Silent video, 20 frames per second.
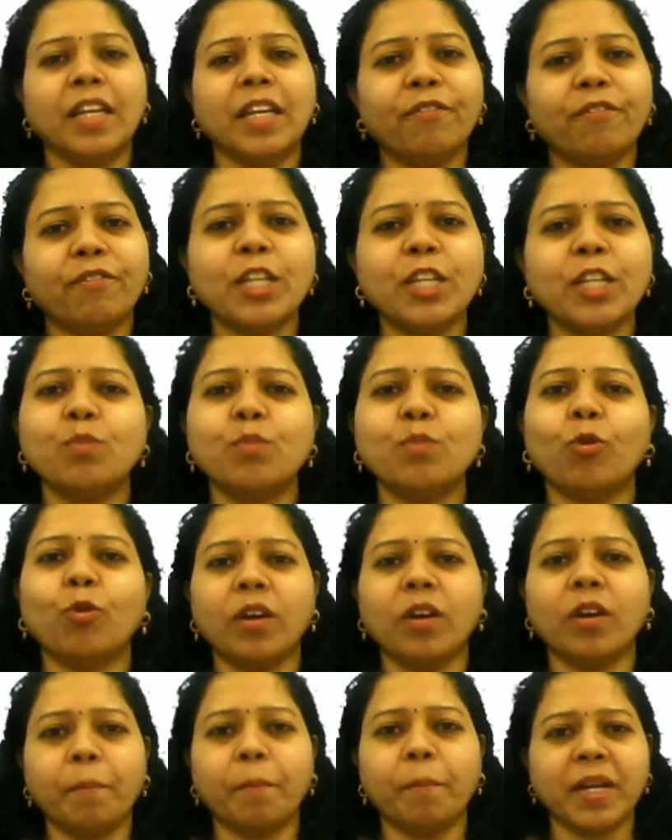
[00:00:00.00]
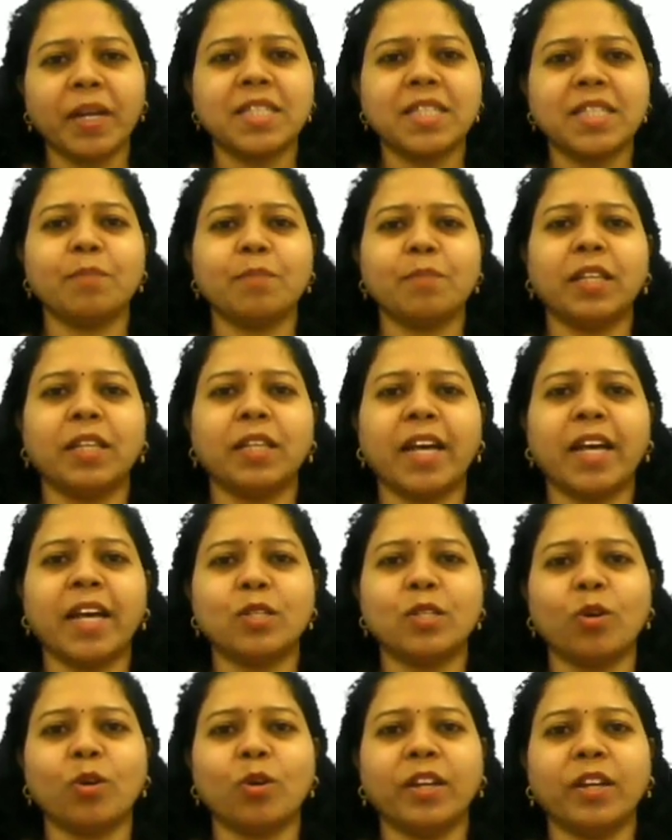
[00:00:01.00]
liquid is more compressible
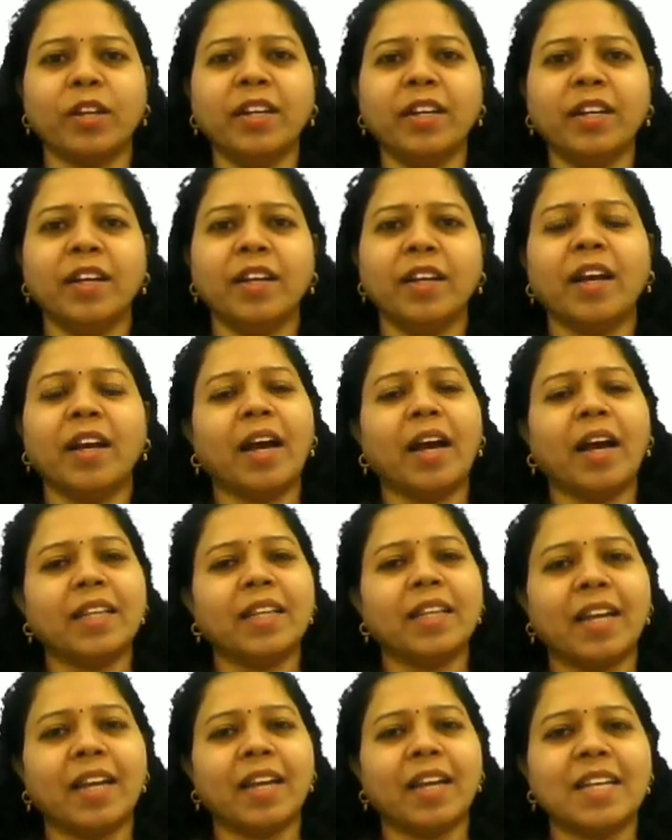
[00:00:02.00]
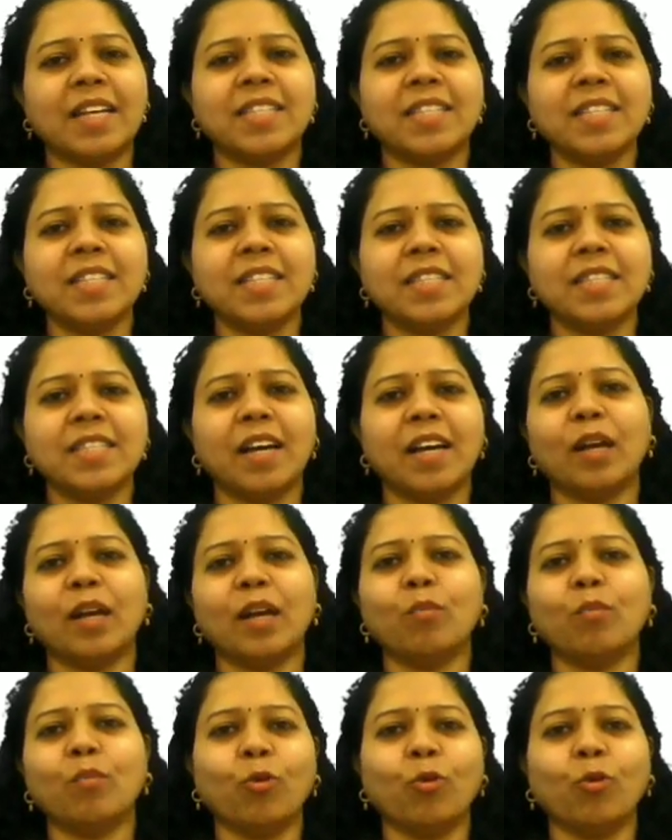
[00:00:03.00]
than solid, and the gases
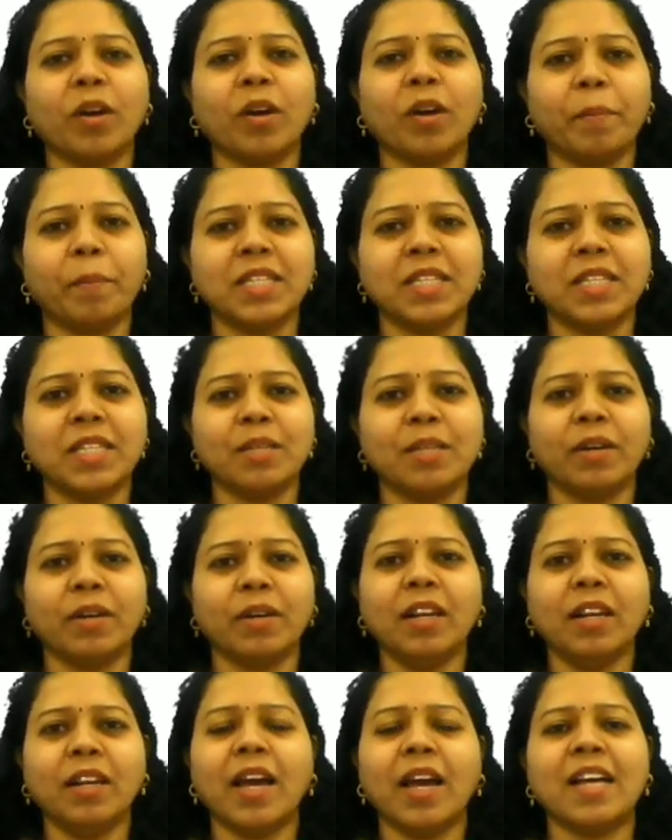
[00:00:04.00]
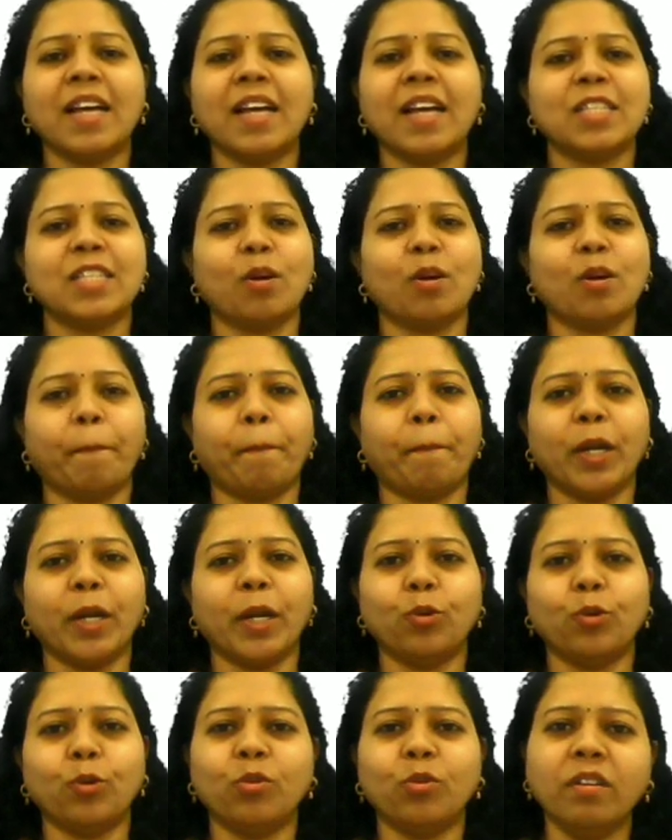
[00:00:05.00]
are more compressible as
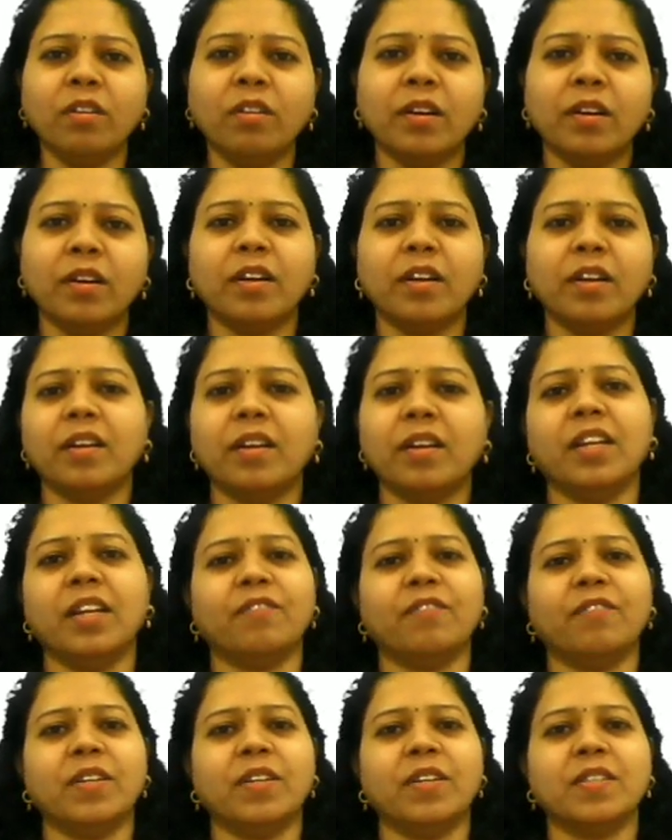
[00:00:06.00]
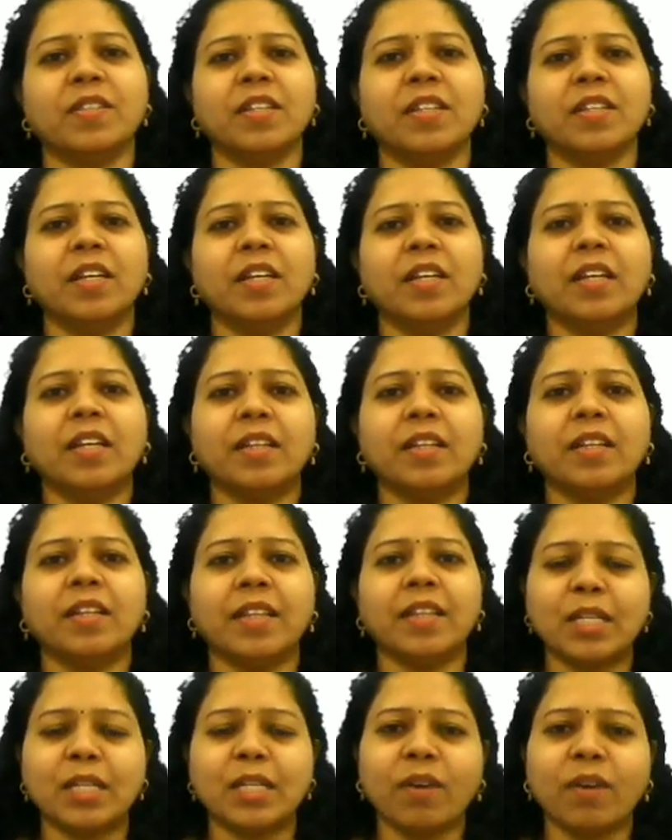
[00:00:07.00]
compared to the liquids.
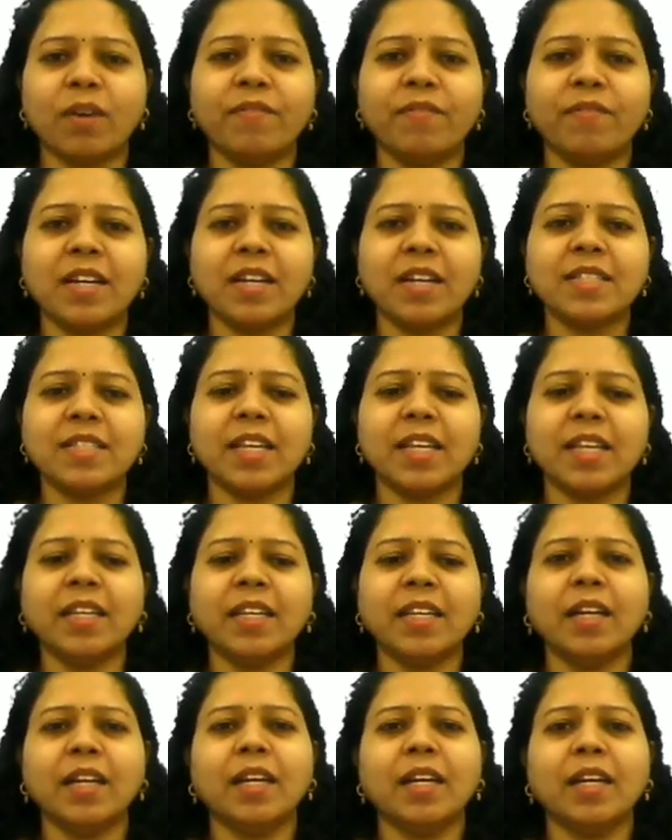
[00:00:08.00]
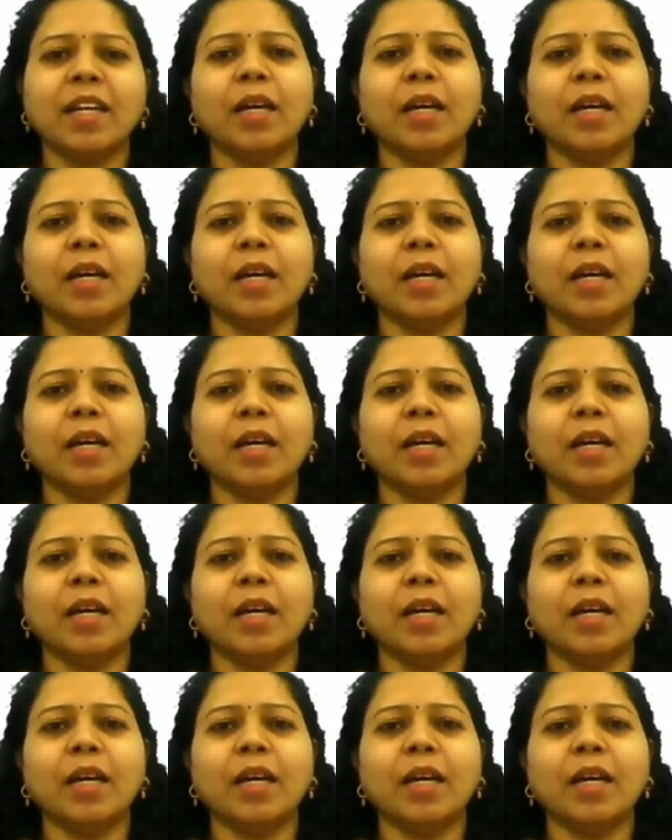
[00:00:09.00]
That's why we are saying